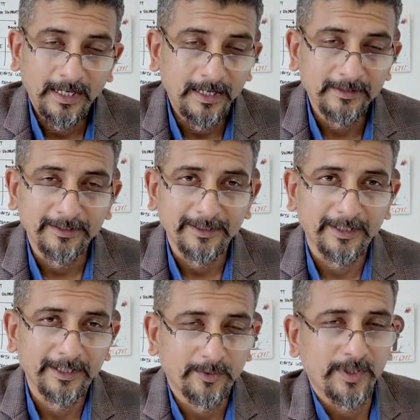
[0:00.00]
That's a
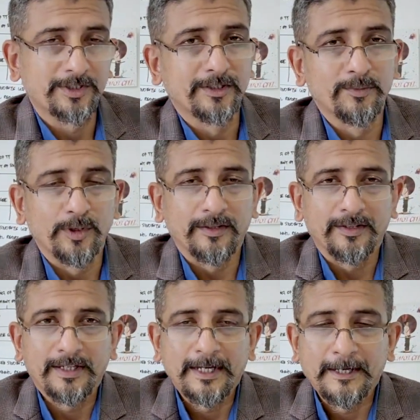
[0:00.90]
great question,
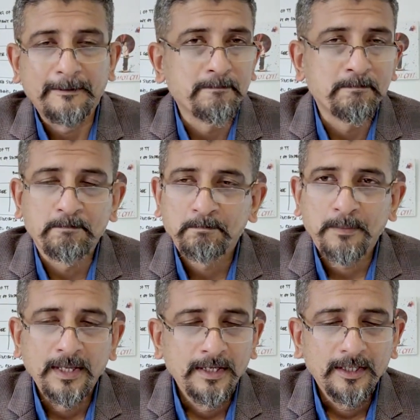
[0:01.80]
Mohit.
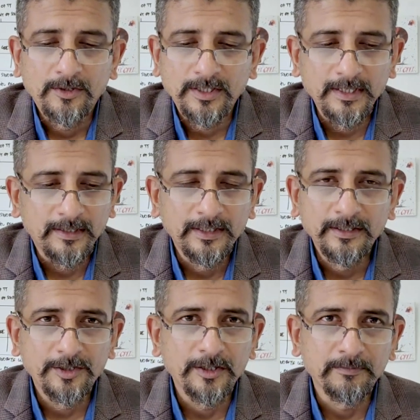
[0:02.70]
You see,
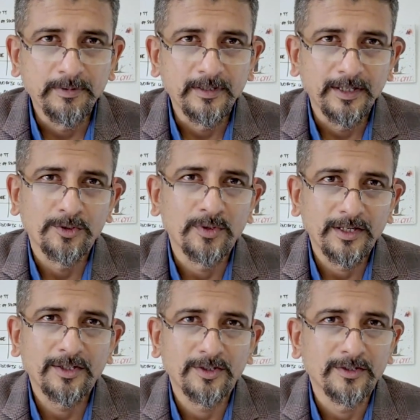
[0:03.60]
leadership in
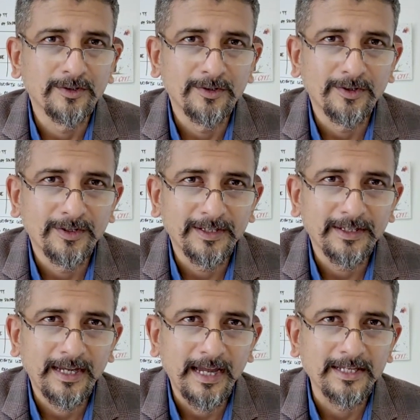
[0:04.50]
education
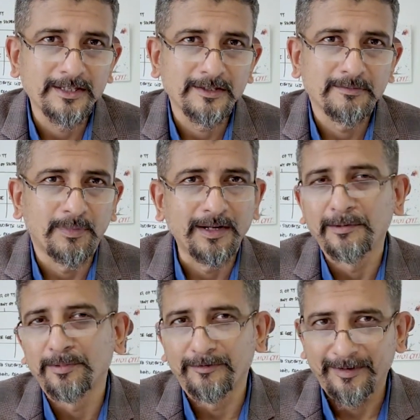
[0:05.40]
has
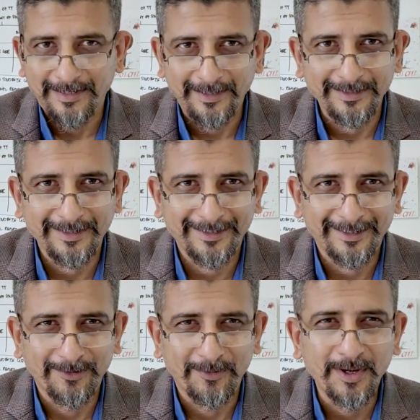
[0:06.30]
multiple facets.